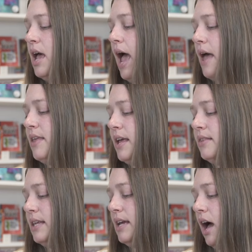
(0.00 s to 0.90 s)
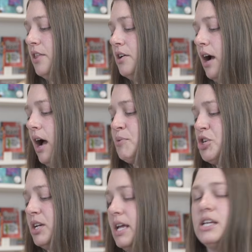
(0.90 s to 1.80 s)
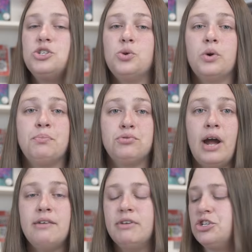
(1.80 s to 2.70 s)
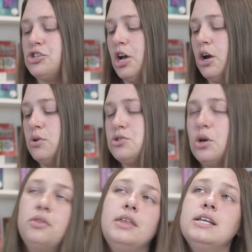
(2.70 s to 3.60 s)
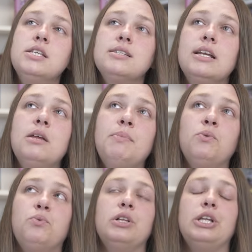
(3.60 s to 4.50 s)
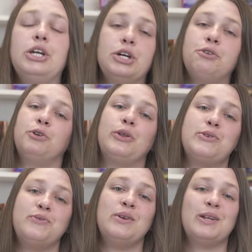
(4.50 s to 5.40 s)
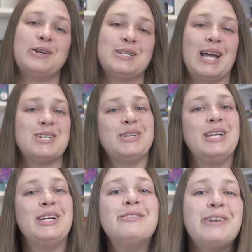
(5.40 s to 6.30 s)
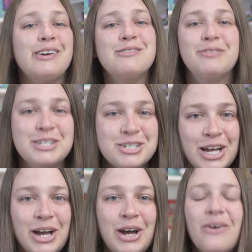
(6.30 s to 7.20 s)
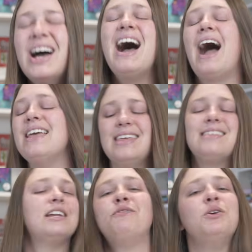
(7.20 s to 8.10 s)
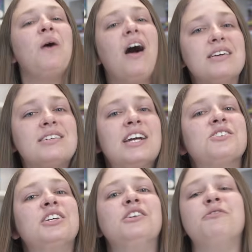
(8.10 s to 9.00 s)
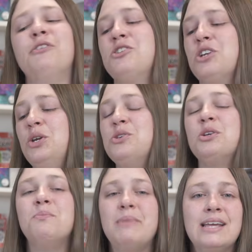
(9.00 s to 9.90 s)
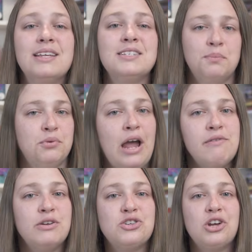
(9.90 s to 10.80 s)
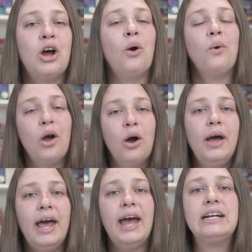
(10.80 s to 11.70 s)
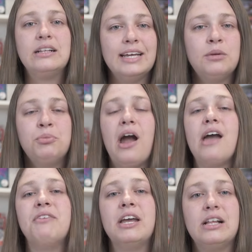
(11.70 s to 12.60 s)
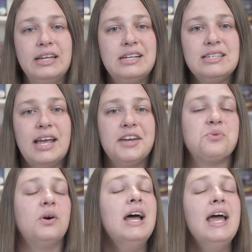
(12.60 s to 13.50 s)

And then the other option is your private show. So this is going to be really good for those of you that are scheduling your very first show. I think that if you are scheduling your first show, you should make this a private show. Go ahead, click private, click schedule,